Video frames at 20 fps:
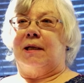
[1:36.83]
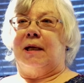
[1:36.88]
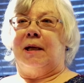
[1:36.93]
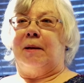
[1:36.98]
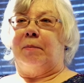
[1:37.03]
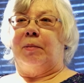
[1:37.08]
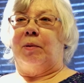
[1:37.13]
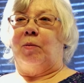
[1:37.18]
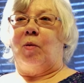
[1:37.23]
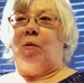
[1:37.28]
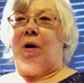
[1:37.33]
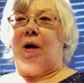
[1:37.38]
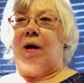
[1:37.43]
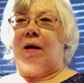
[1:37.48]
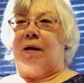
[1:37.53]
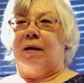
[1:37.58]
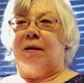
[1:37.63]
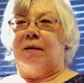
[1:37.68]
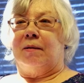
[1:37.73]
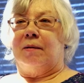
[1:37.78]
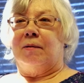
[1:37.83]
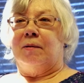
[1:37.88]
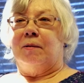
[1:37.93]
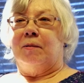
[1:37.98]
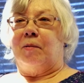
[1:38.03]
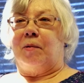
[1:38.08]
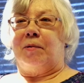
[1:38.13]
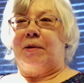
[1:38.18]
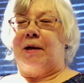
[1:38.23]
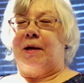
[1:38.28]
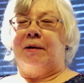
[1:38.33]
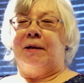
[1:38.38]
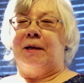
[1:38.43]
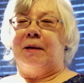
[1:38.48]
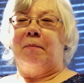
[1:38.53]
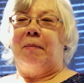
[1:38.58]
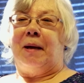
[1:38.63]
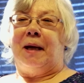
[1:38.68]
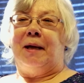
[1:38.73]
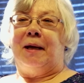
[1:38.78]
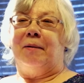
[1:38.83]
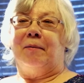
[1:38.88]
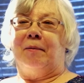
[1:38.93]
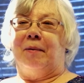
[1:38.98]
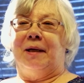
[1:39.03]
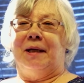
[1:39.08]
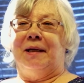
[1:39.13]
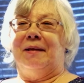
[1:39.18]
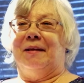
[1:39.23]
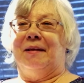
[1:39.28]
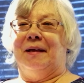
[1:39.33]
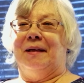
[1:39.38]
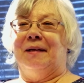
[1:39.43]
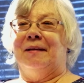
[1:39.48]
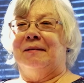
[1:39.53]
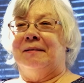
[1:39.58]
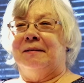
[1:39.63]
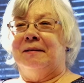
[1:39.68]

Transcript: get up and walk without any pain or anything,